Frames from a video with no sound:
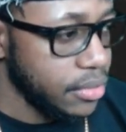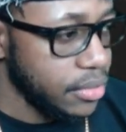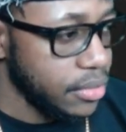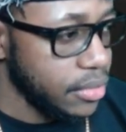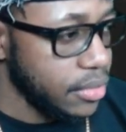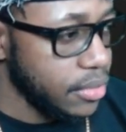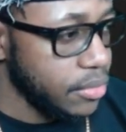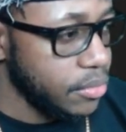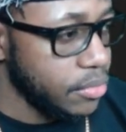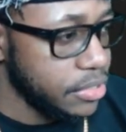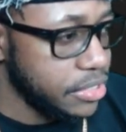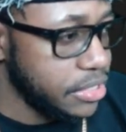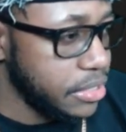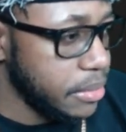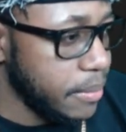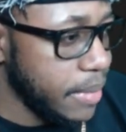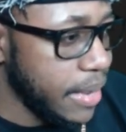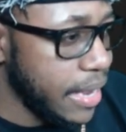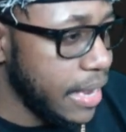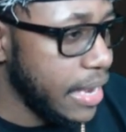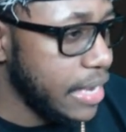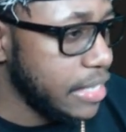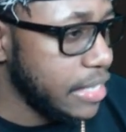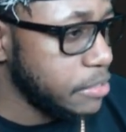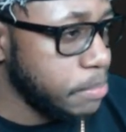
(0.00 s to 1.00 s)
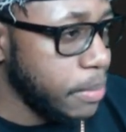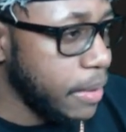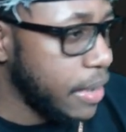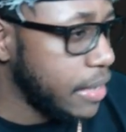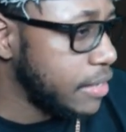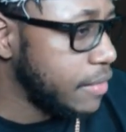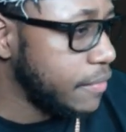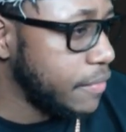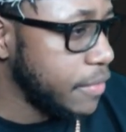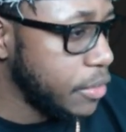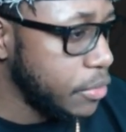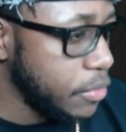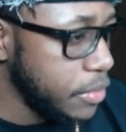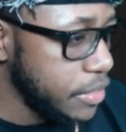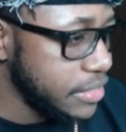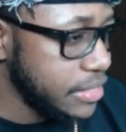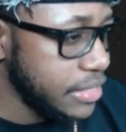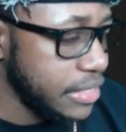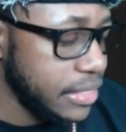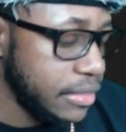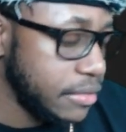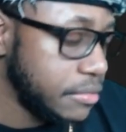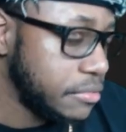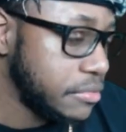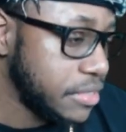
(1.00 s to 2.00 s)
with some eyes. Pot of
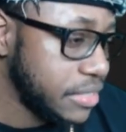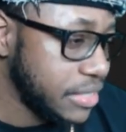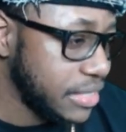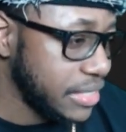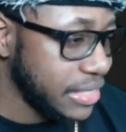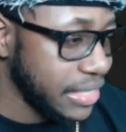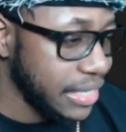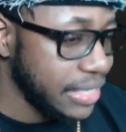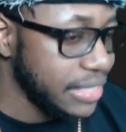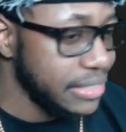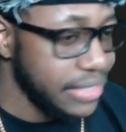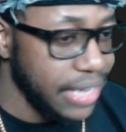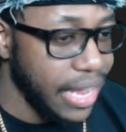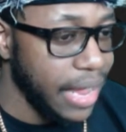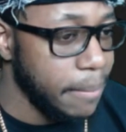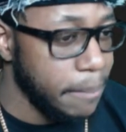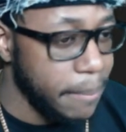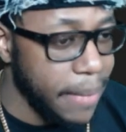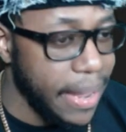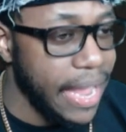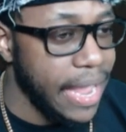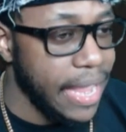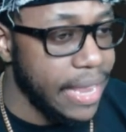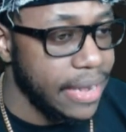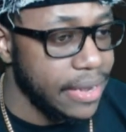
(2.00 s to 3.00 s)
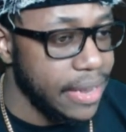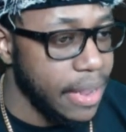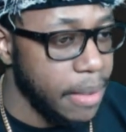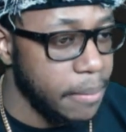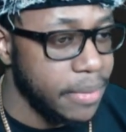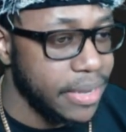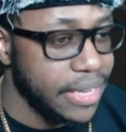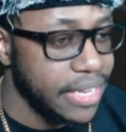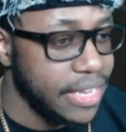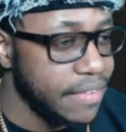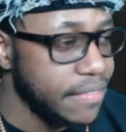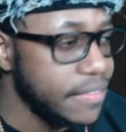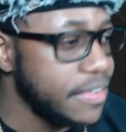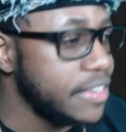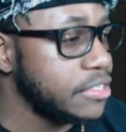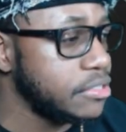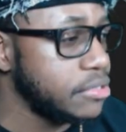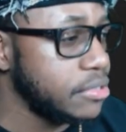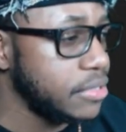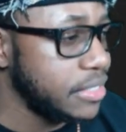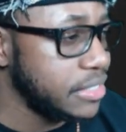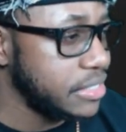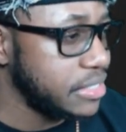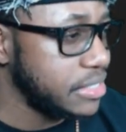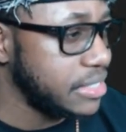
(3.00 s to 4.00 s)
Acquisitiveness, not bad. I'm gonna give this
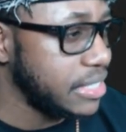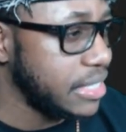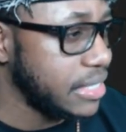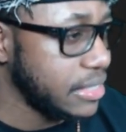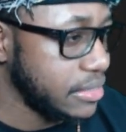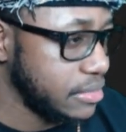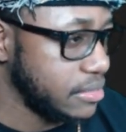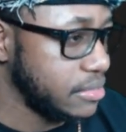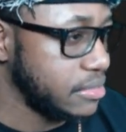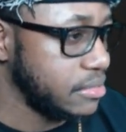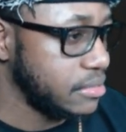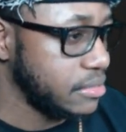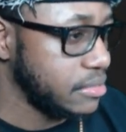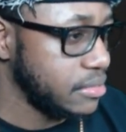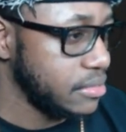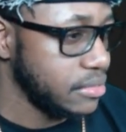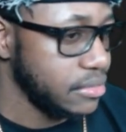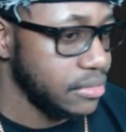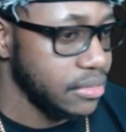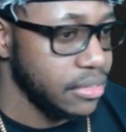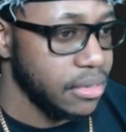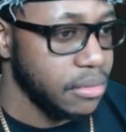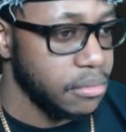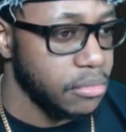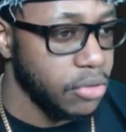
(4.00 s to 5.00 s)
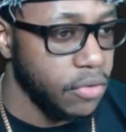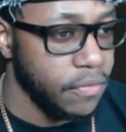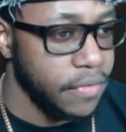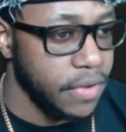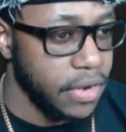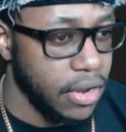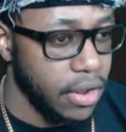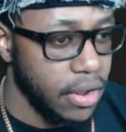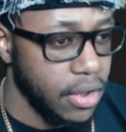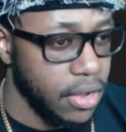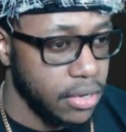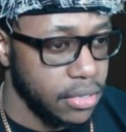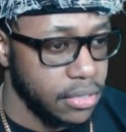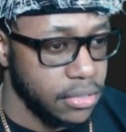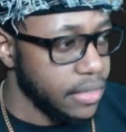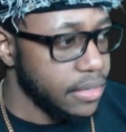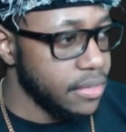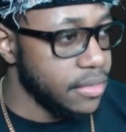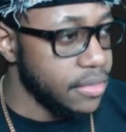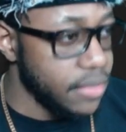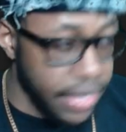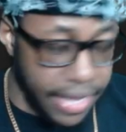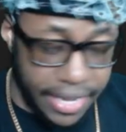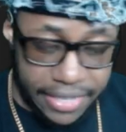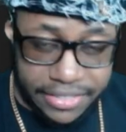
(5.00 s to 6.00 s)
one a 6. Moving on.
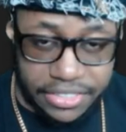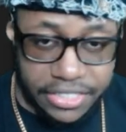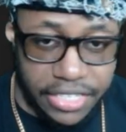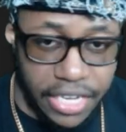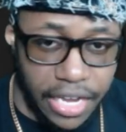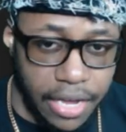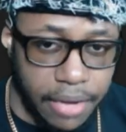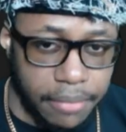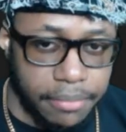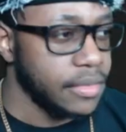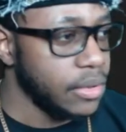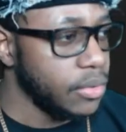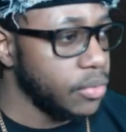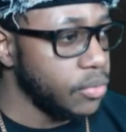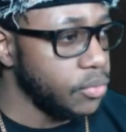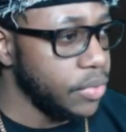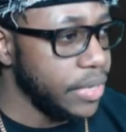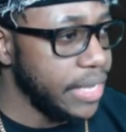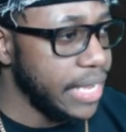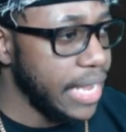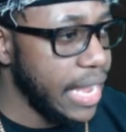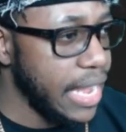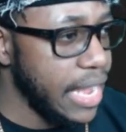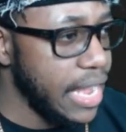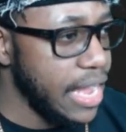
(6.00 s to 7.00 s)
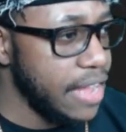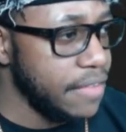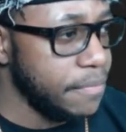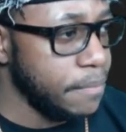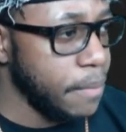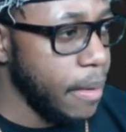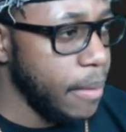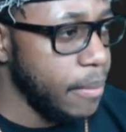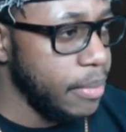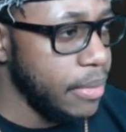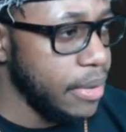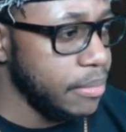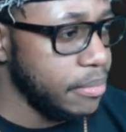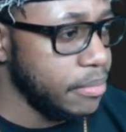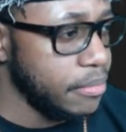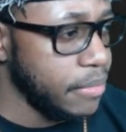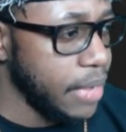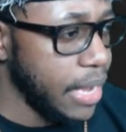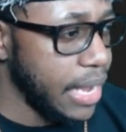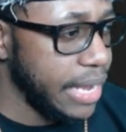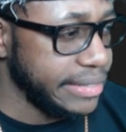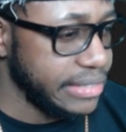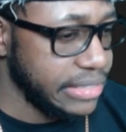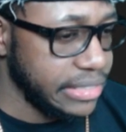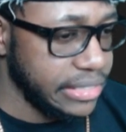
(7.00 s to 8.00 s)
Next up, we have probably
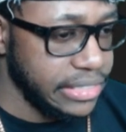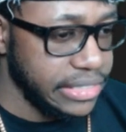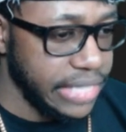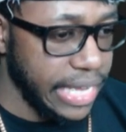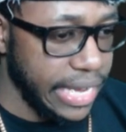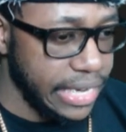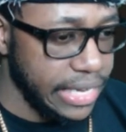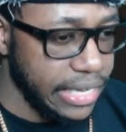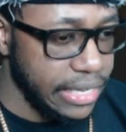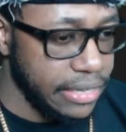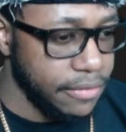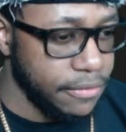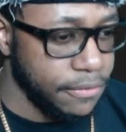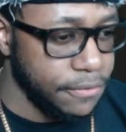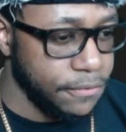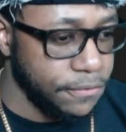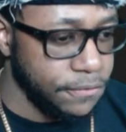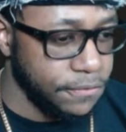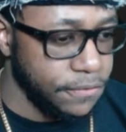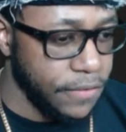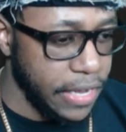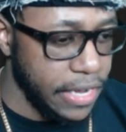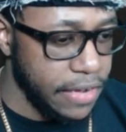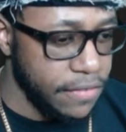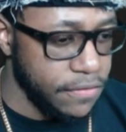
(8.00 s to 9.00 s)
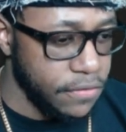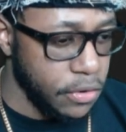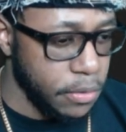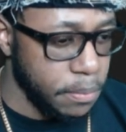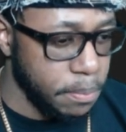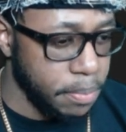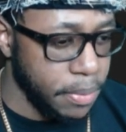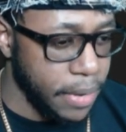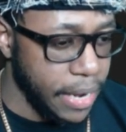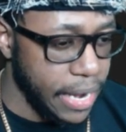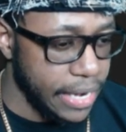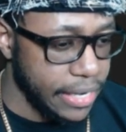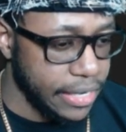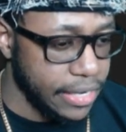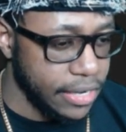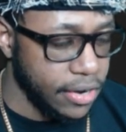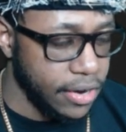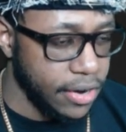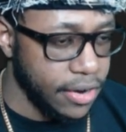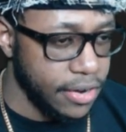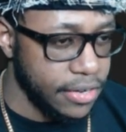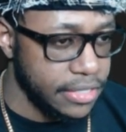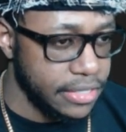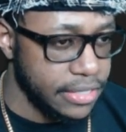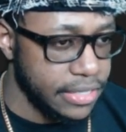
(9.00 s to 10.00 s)
my second favorite pot
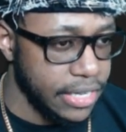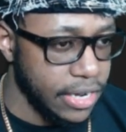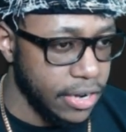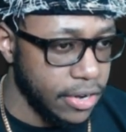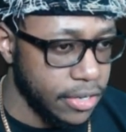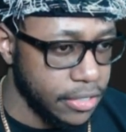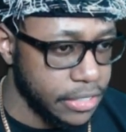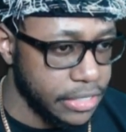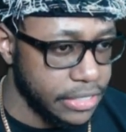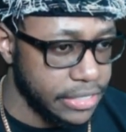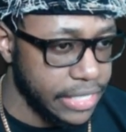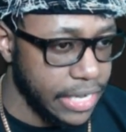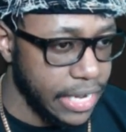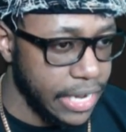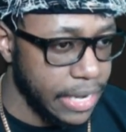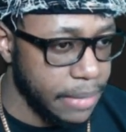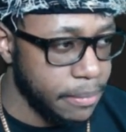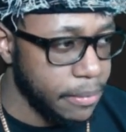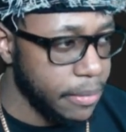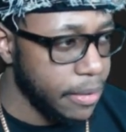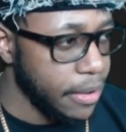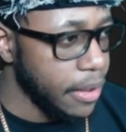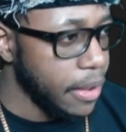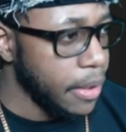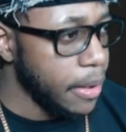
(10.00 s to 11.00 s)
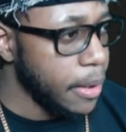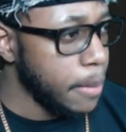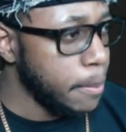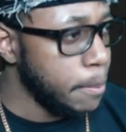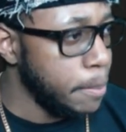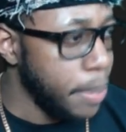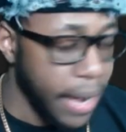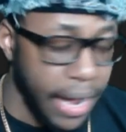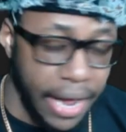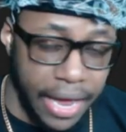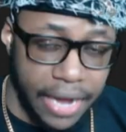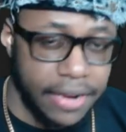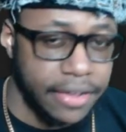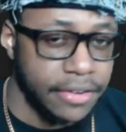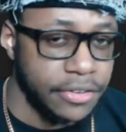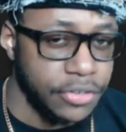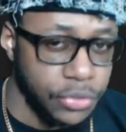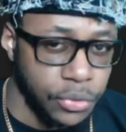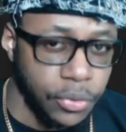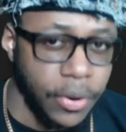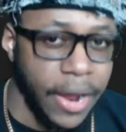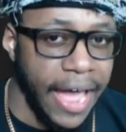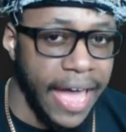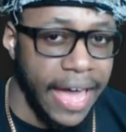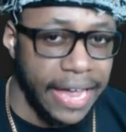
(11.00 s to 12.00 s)
card in the archetype, Pot of
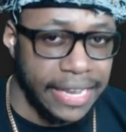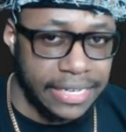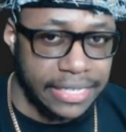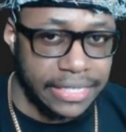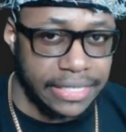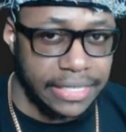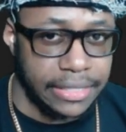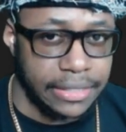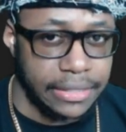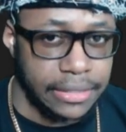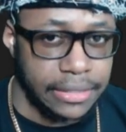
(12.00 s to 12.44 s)
Duality.